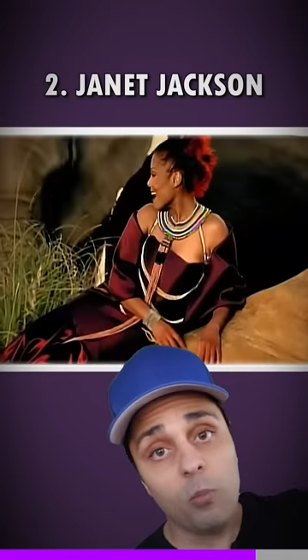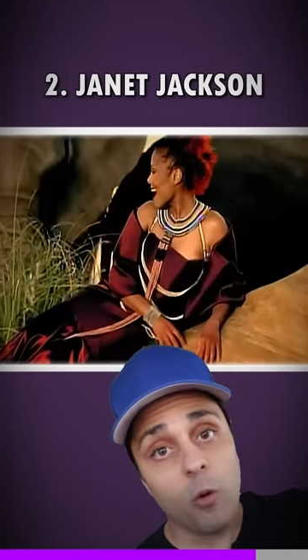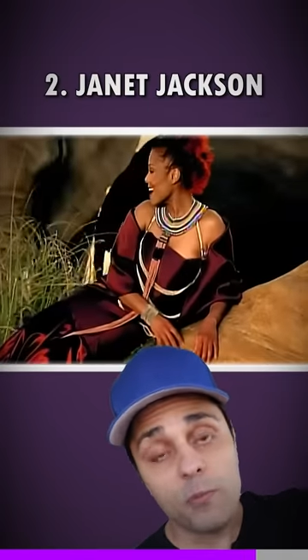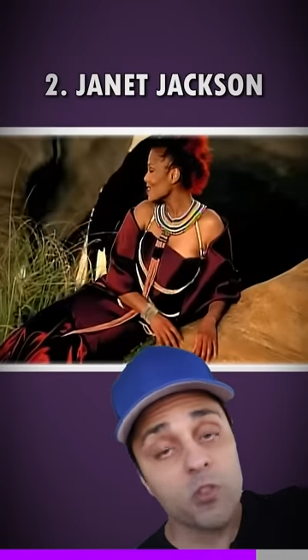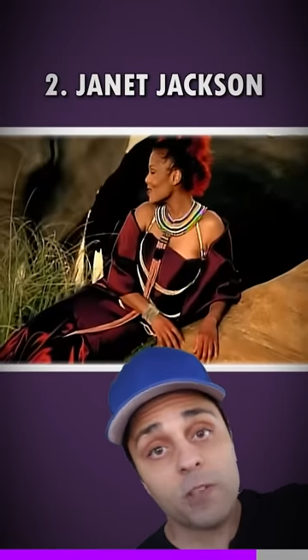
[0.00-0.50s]

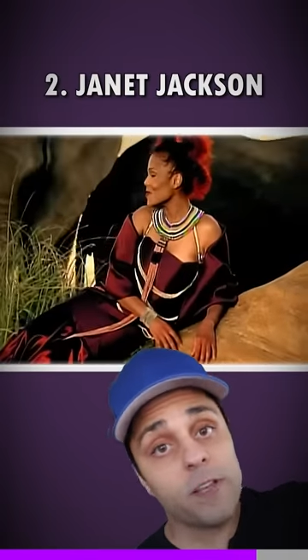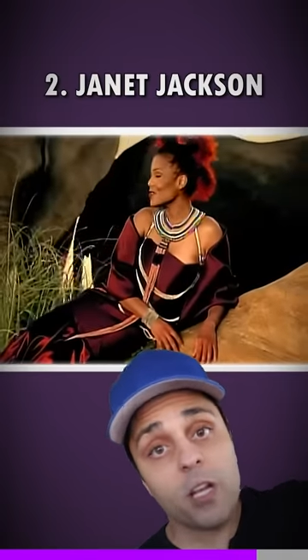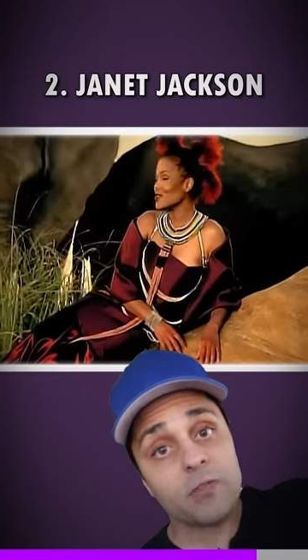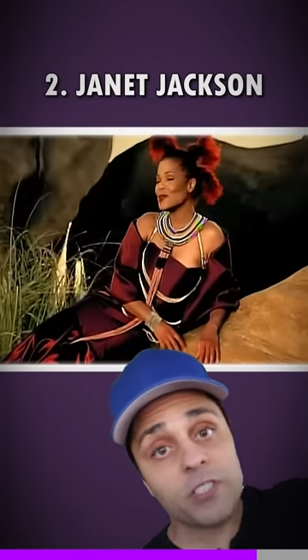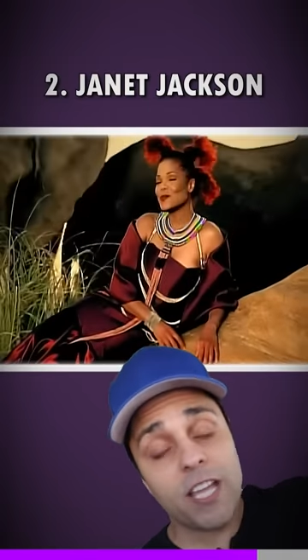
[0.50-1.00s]
more music
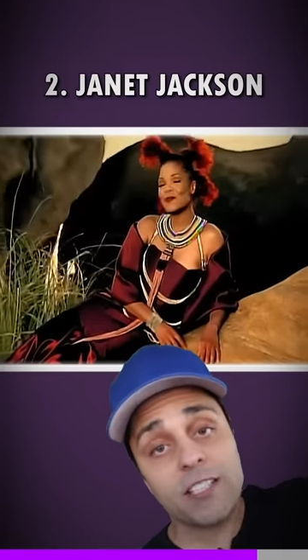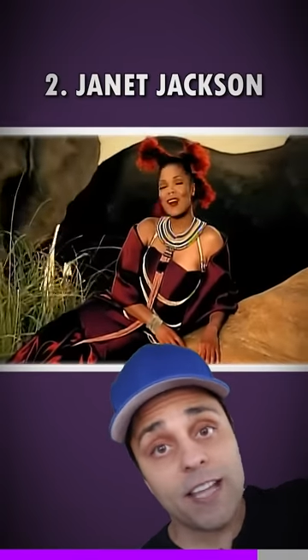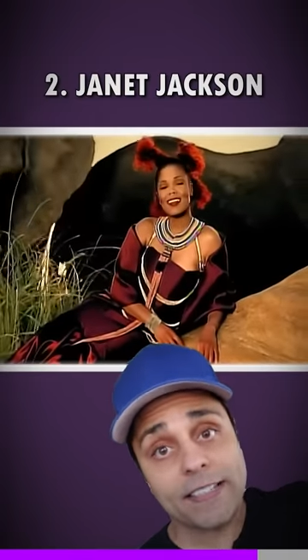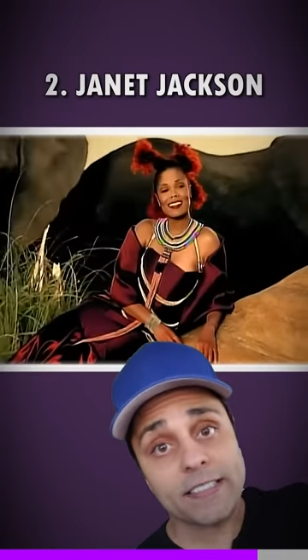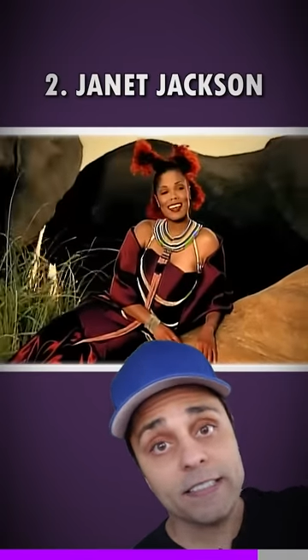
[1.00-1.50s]
videos for Janet
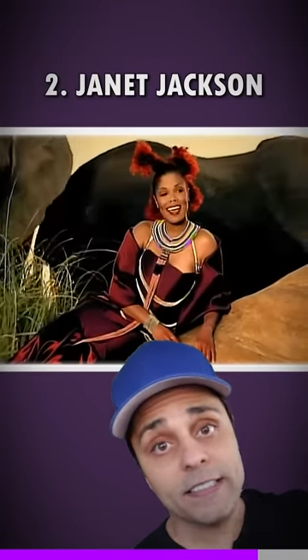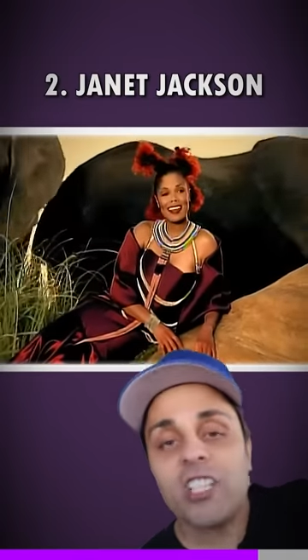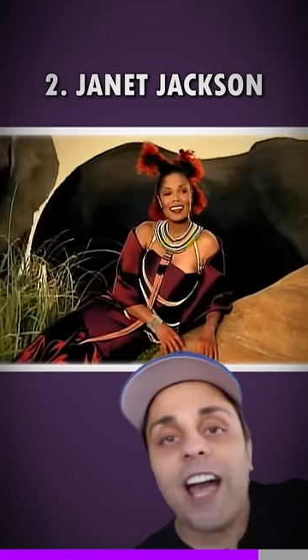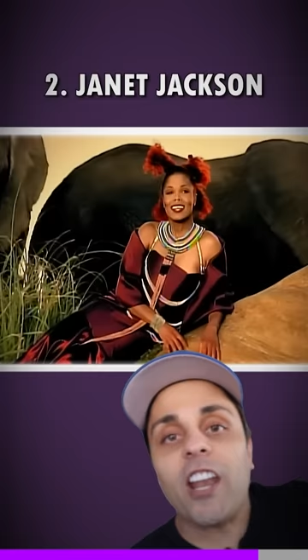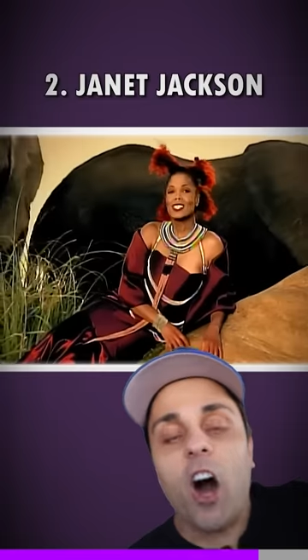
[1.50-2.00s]
Jackson. She
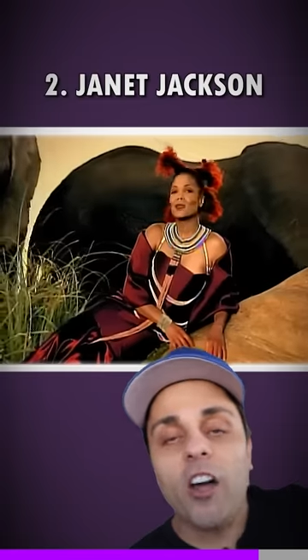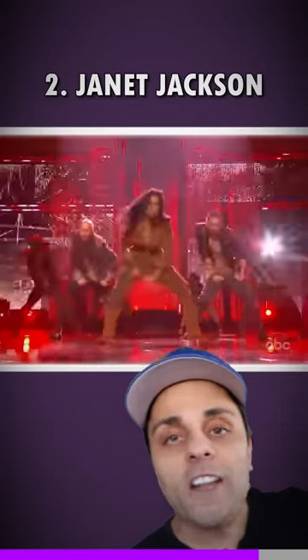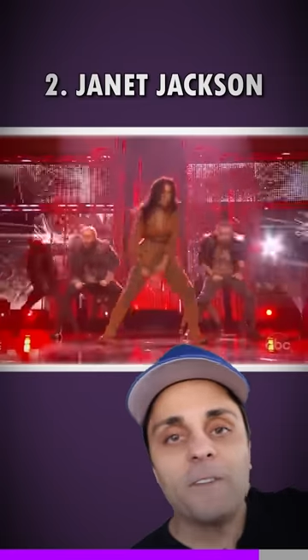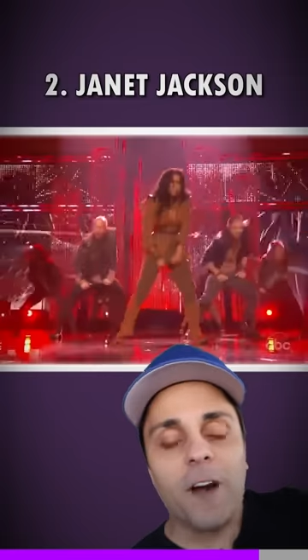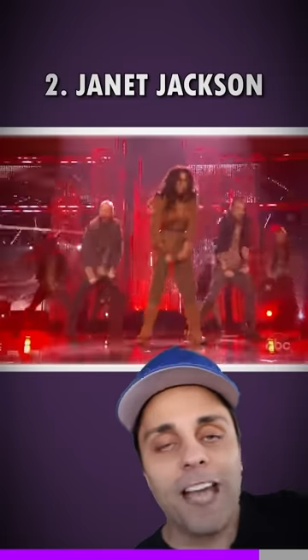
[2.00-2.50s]
got
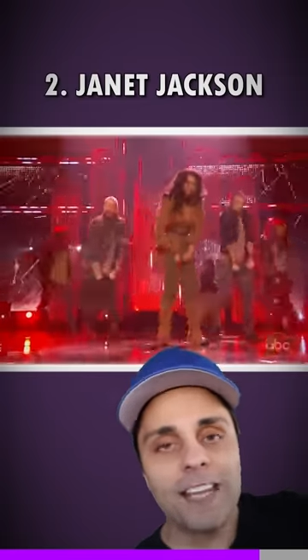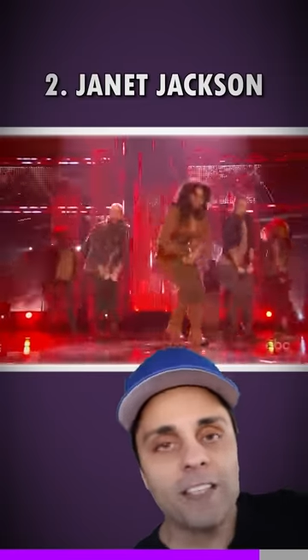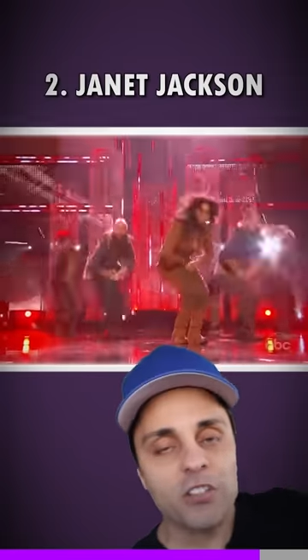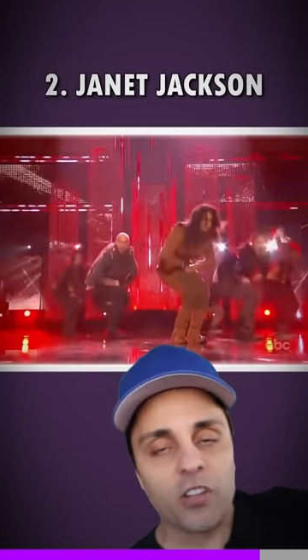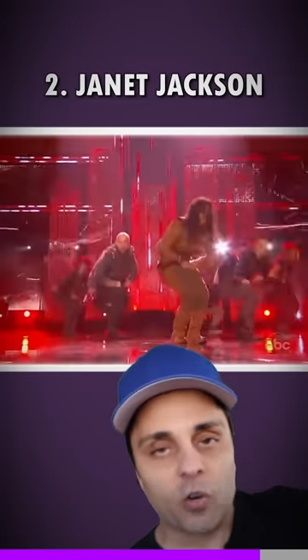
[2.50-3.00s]

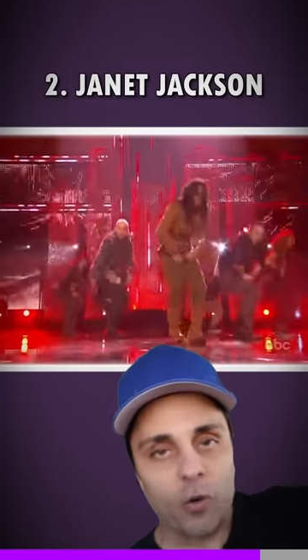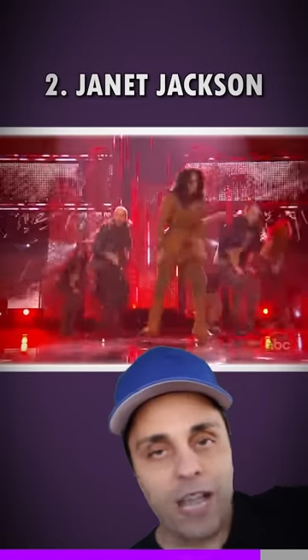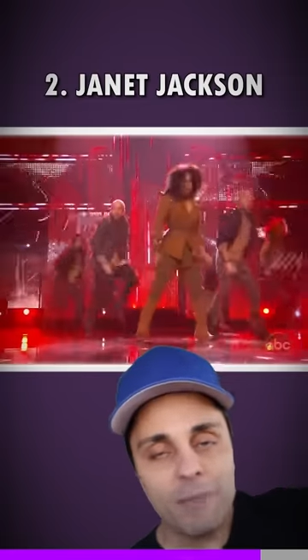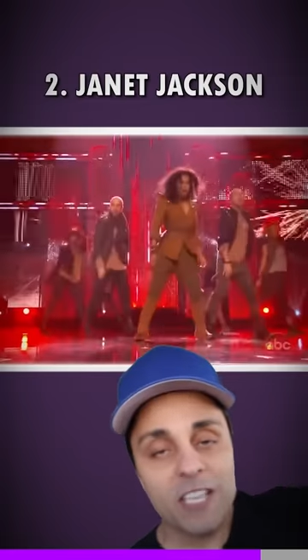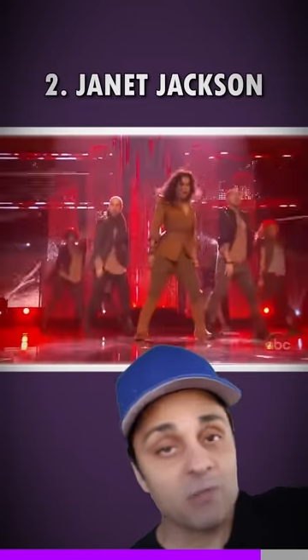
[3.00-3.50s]
uninvited to the
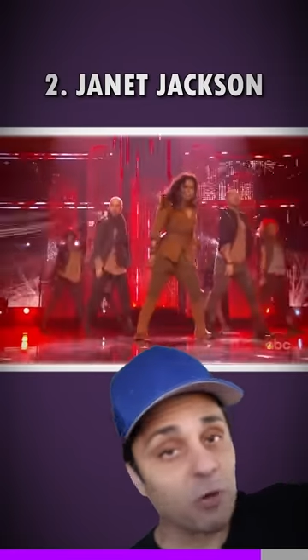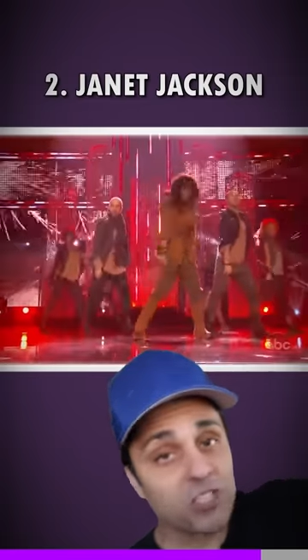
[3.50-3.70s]
Grammys where